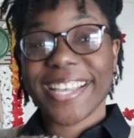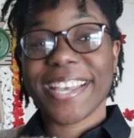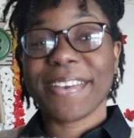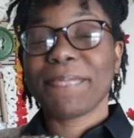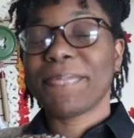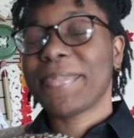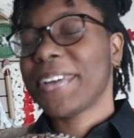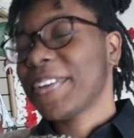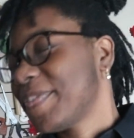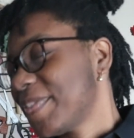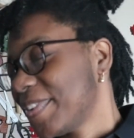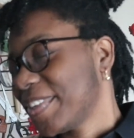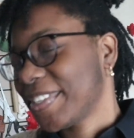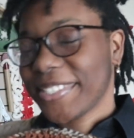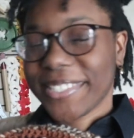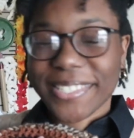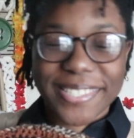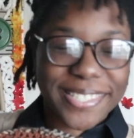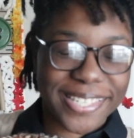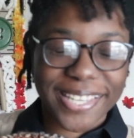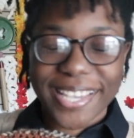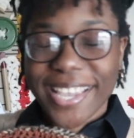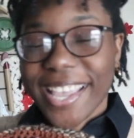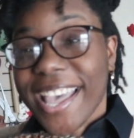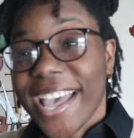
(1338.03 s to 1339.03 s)
My
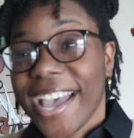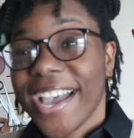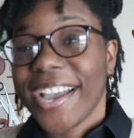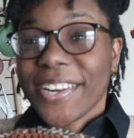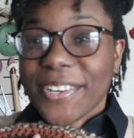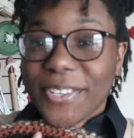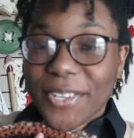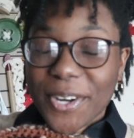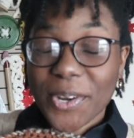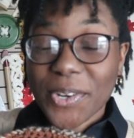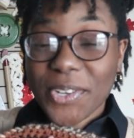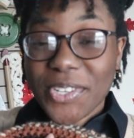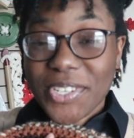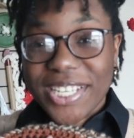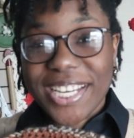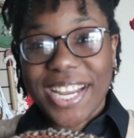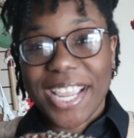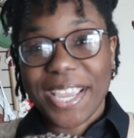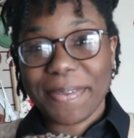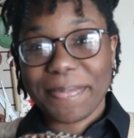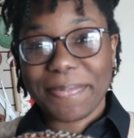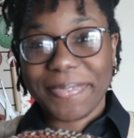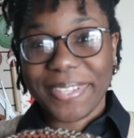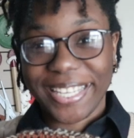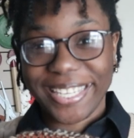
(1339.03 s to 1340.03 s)
first
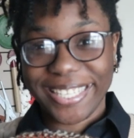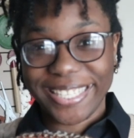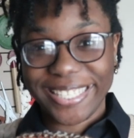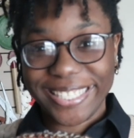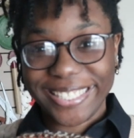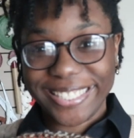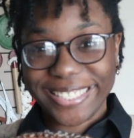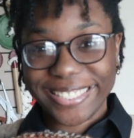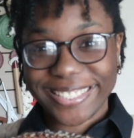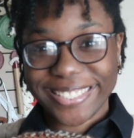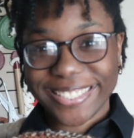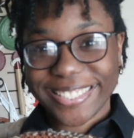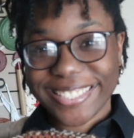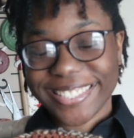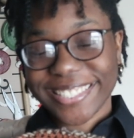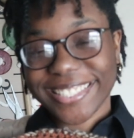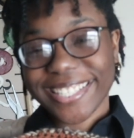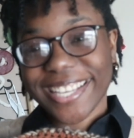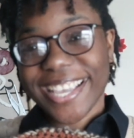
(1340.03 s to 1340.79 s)
crochet blankets.